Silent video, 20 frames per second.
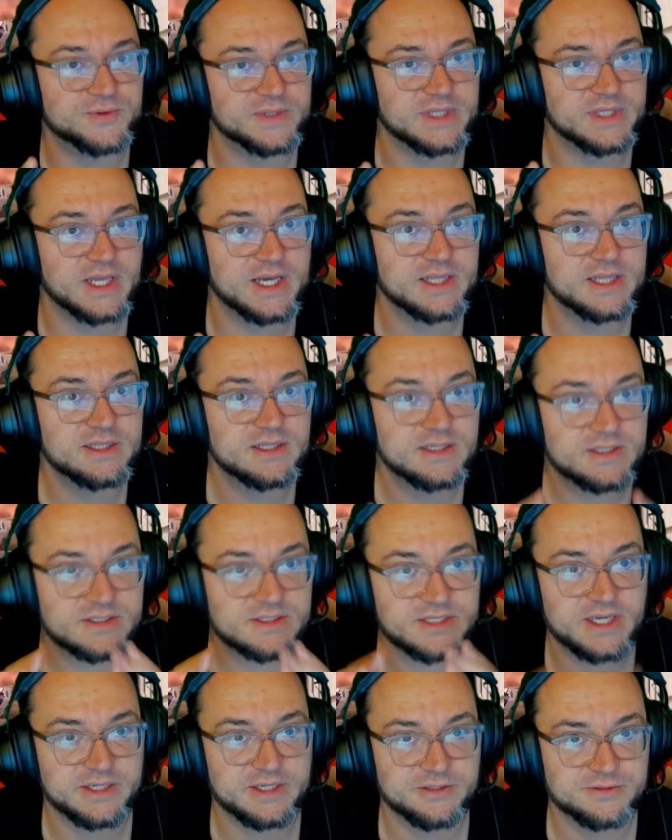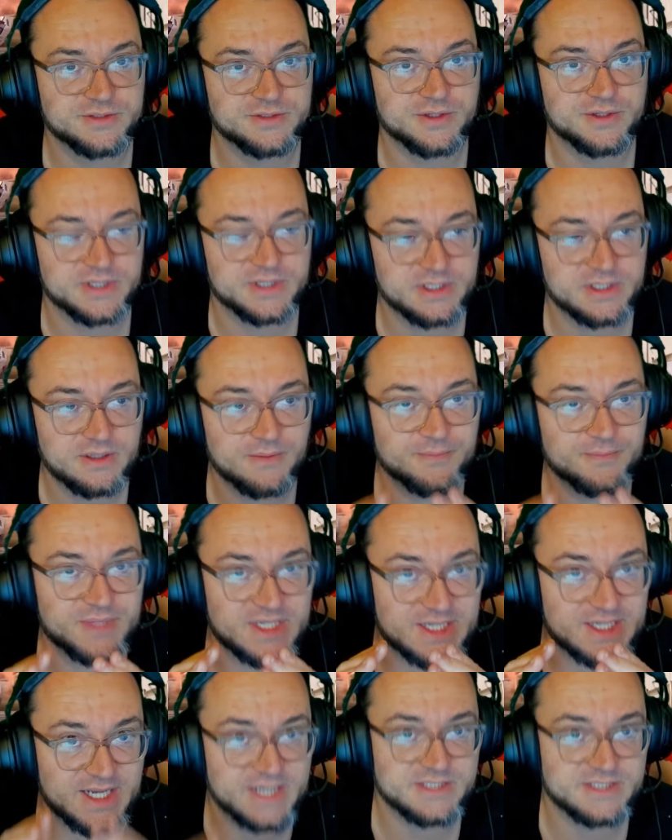doing that. Take your turret,
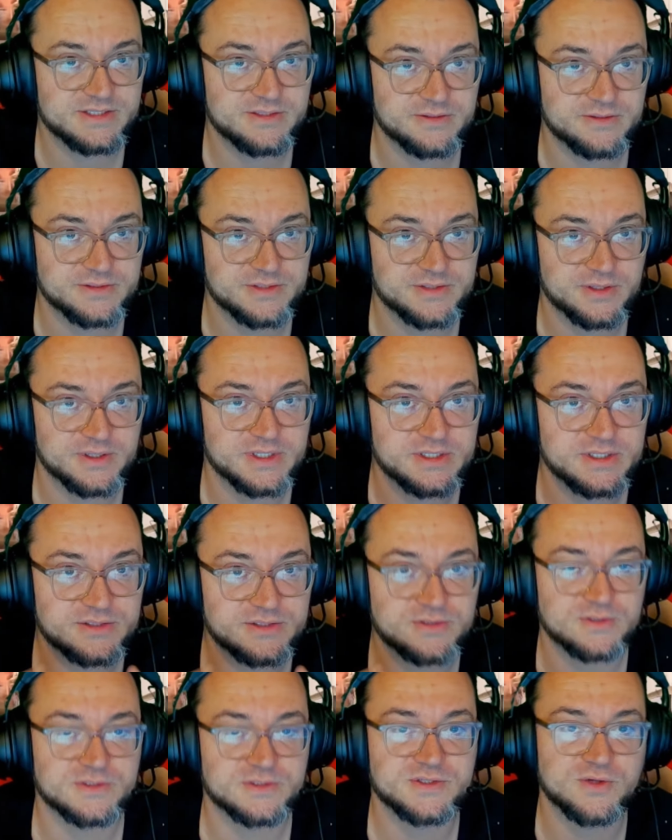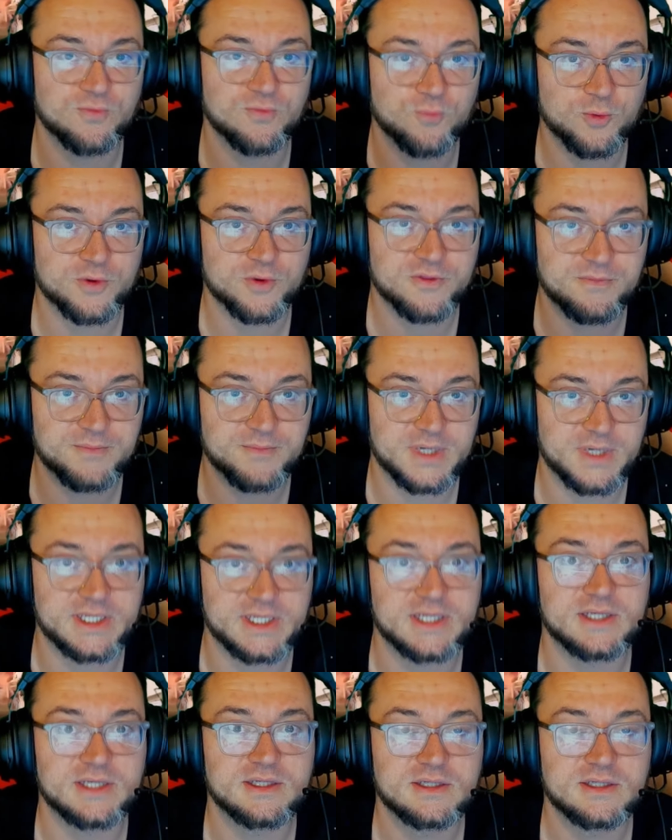be next to your turret. Turrets are worth
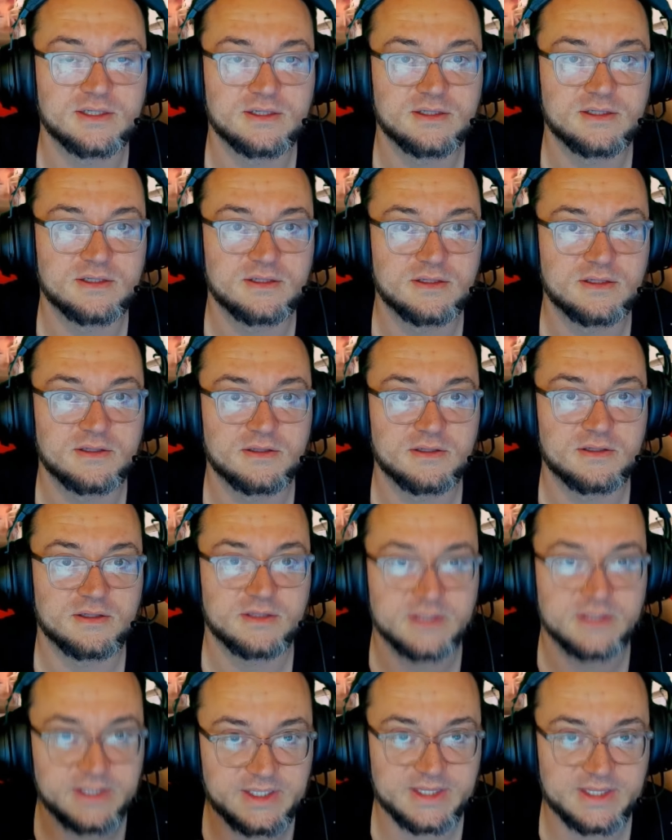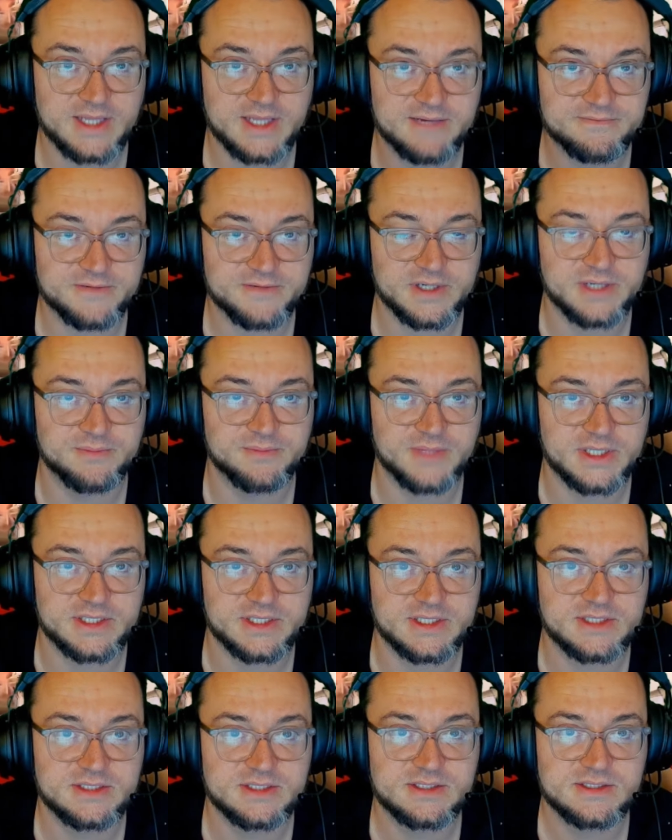money. Get that fucking
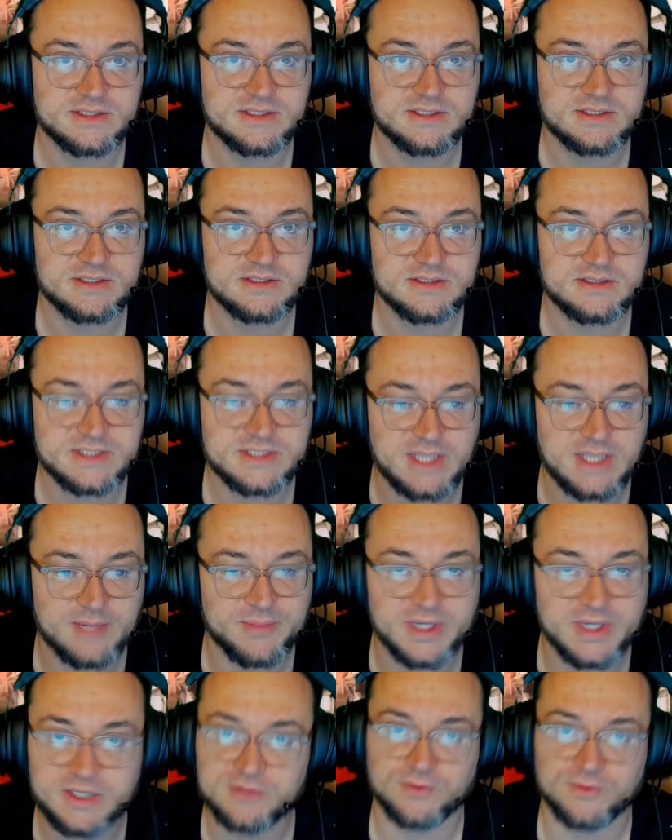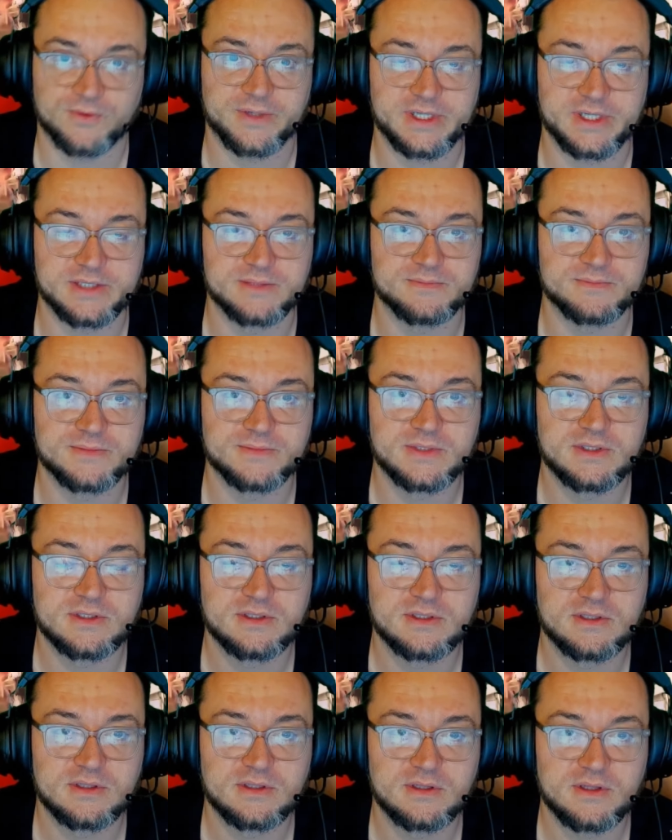money. Stop ignoring them.
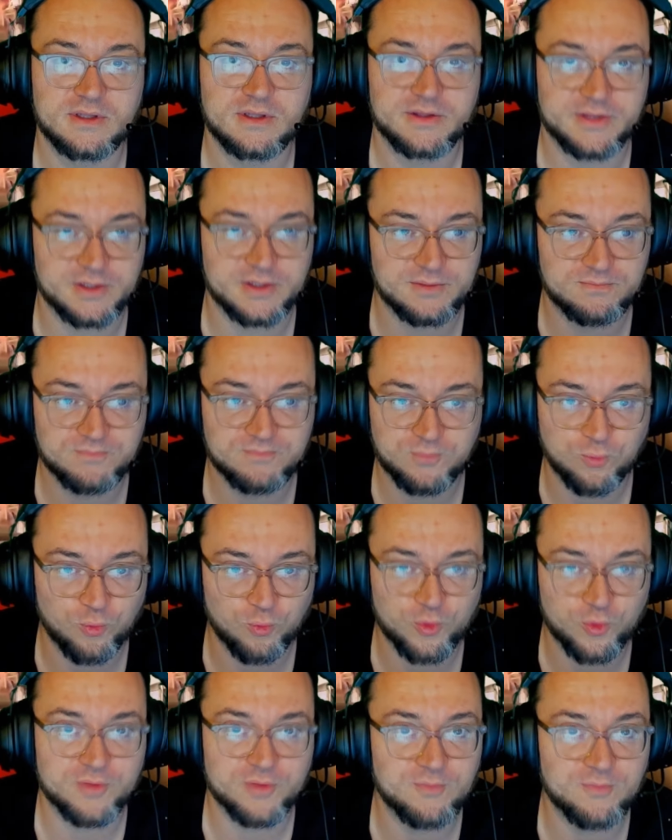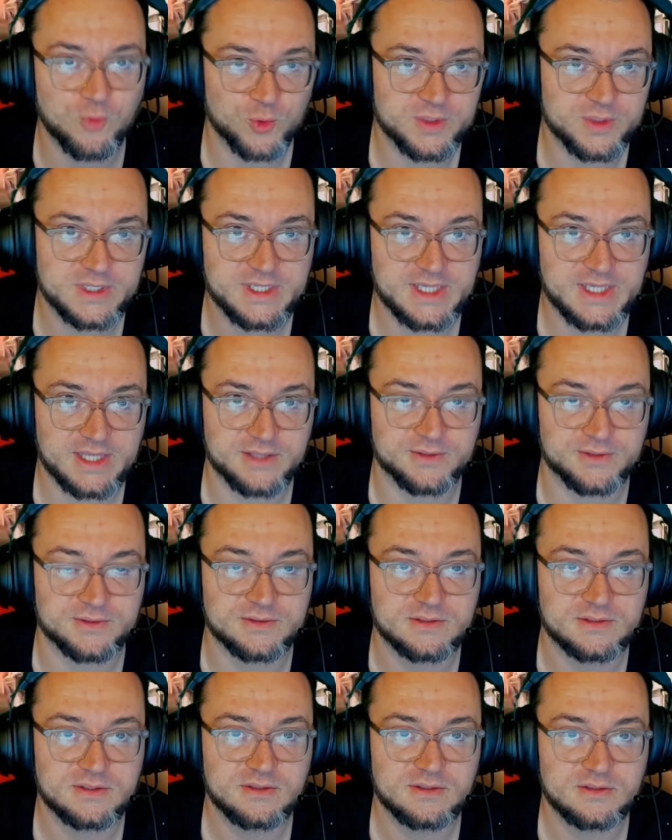They're worth more than a kill.
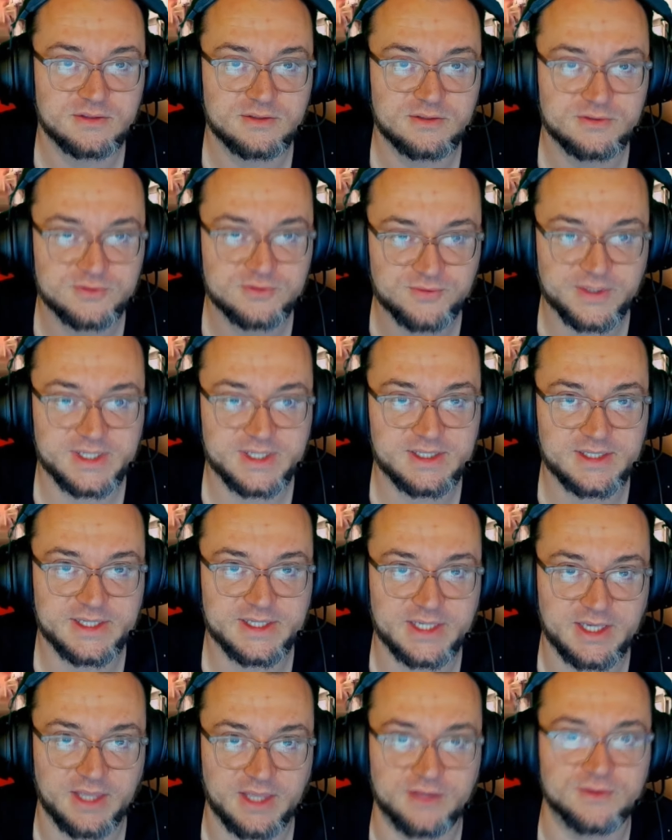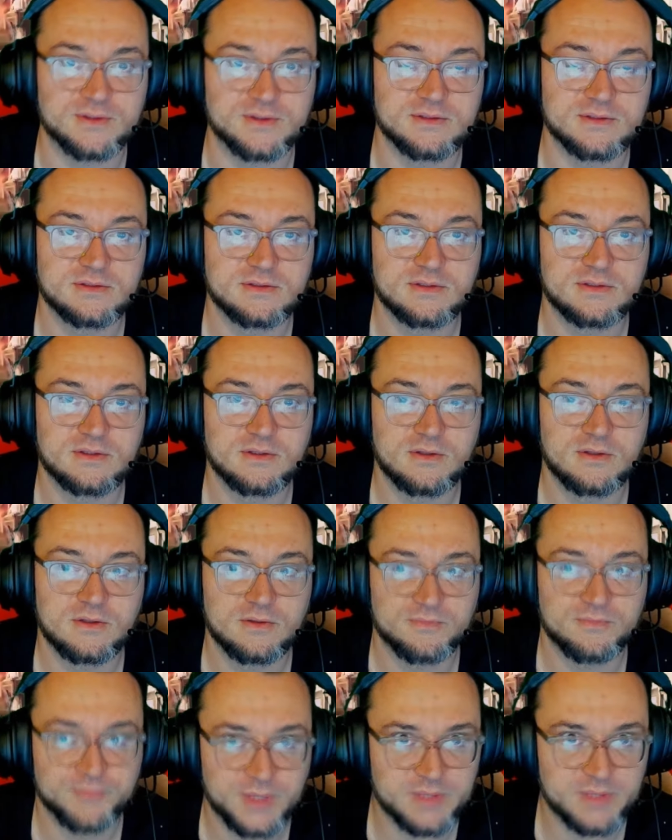Treat it like a kill
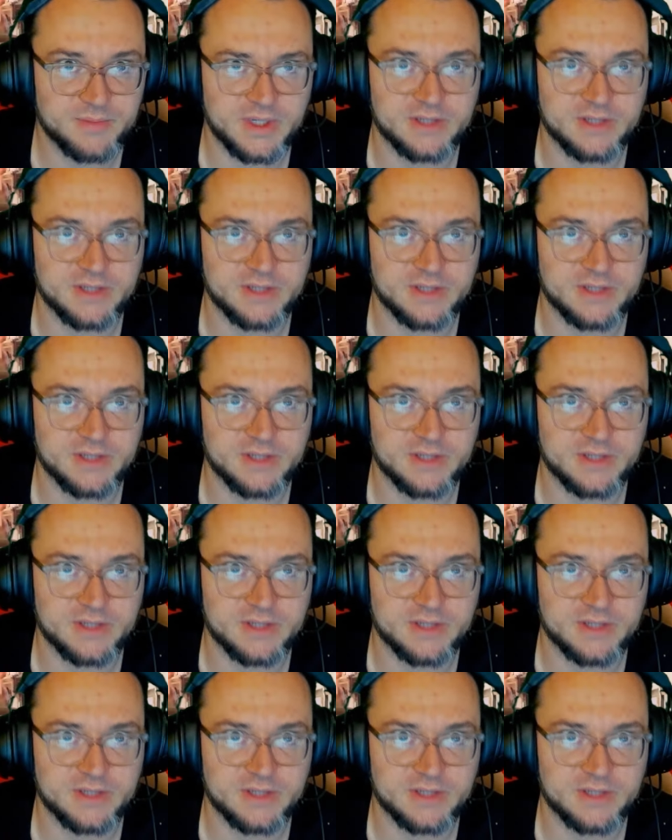but